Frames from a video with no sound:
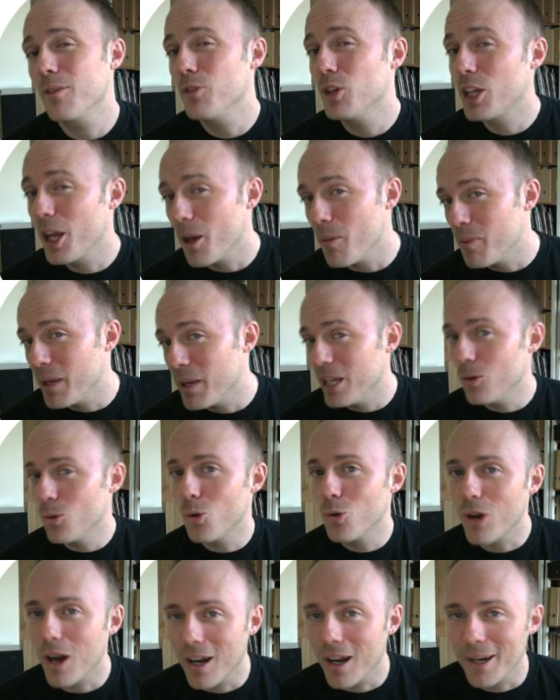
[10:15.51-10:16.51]
So if you're going to
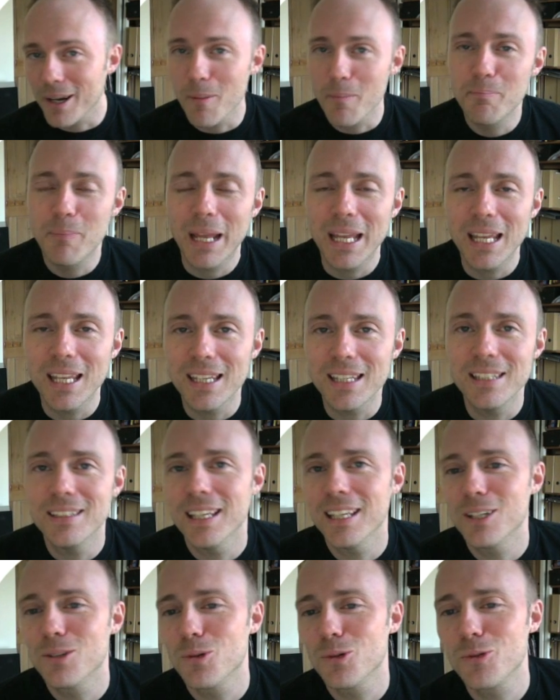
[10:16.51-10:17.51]
be all kind of
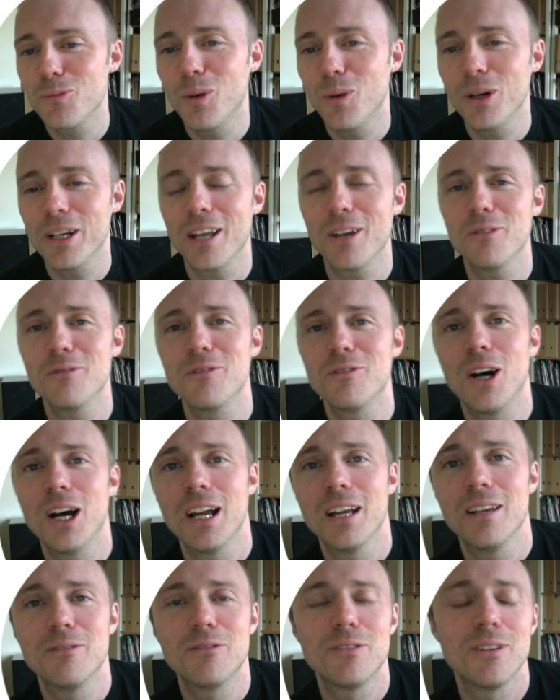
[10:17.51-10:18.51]
p equals
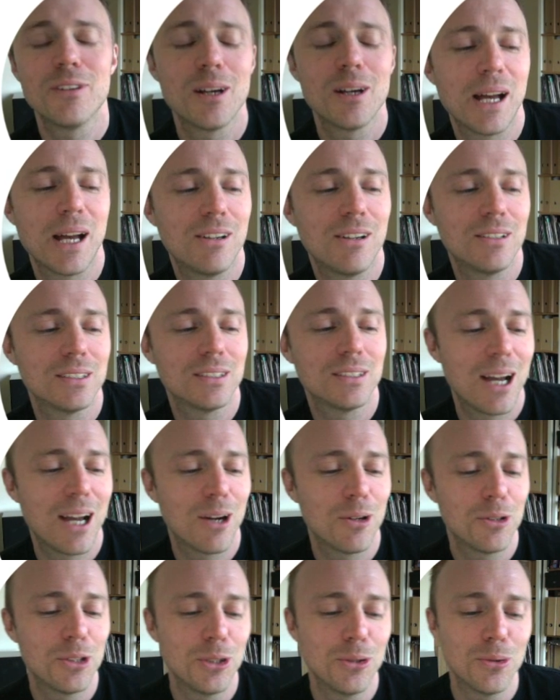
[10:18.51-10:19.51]
0.05 about
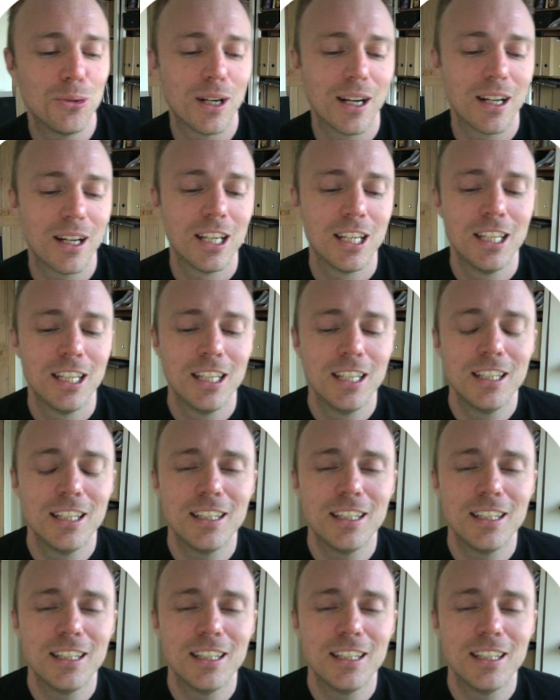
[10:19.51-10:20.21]
how you